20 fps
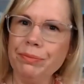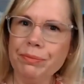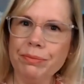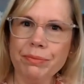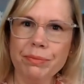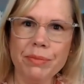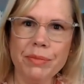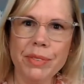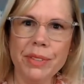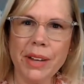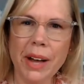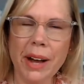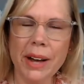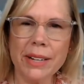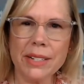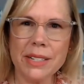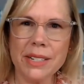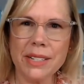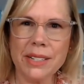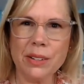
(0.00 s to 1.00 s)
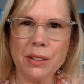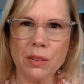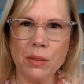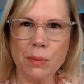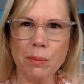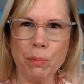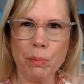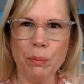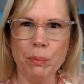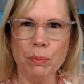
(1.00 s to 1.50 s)
not
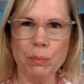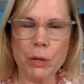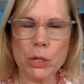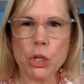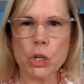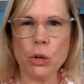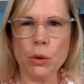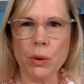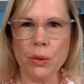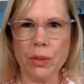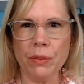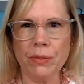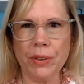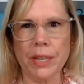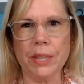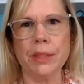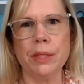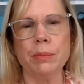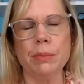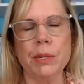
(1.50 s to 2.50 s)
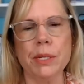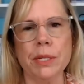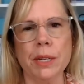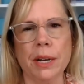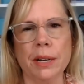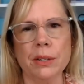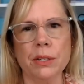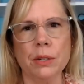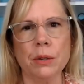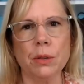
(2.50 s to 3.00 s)
mature in the faith
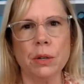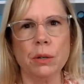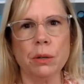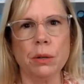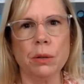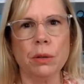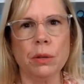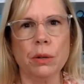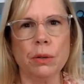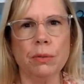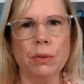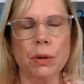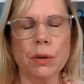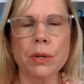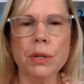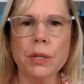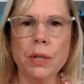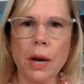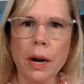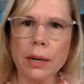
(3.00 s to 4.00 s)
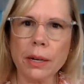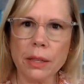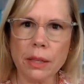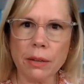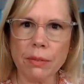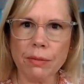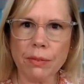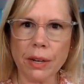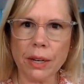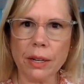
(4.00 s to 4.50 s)
themselves so they're, they're very young in the
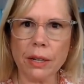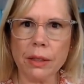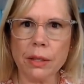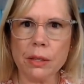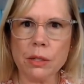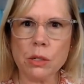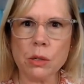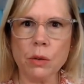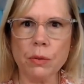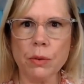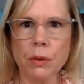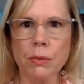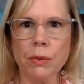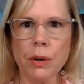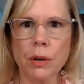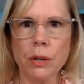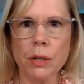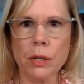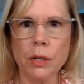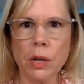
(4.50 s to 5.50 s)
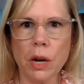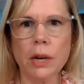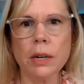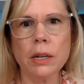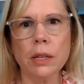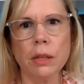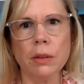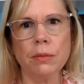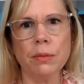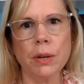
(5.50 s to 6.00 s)
faith so if you're very young
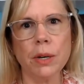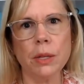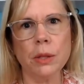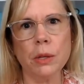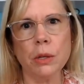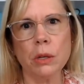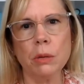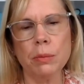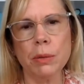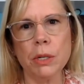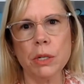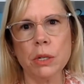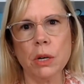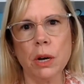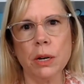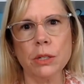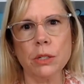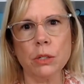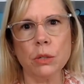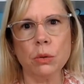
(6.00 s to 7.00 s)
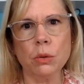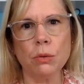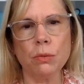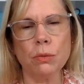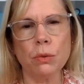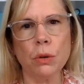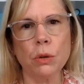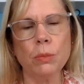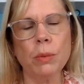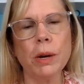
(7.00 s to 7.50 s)
in the faith you can be tossed to and
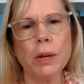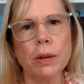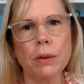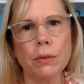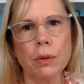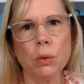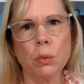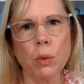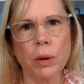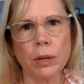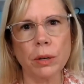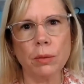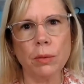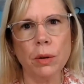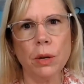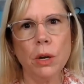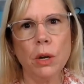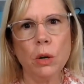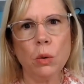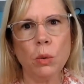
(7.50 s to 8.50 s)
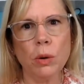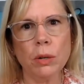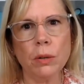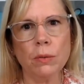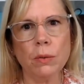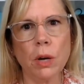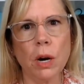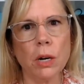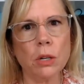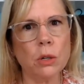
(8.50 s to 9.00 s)
fro by every wind of, wind of
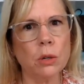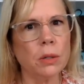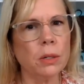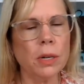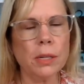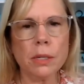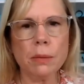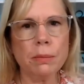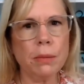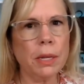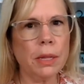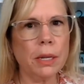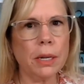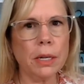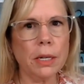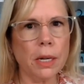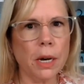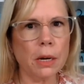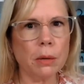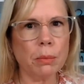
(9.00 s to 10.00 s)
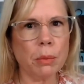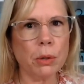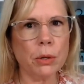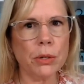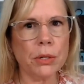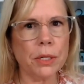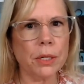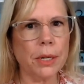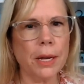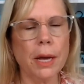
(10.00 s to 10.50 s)
doctrine doesn't mean that a young
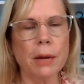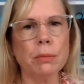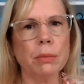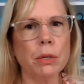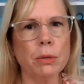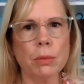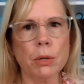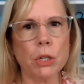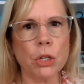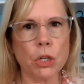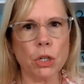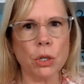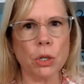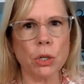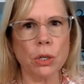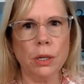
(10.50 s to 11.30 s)
person can't be mature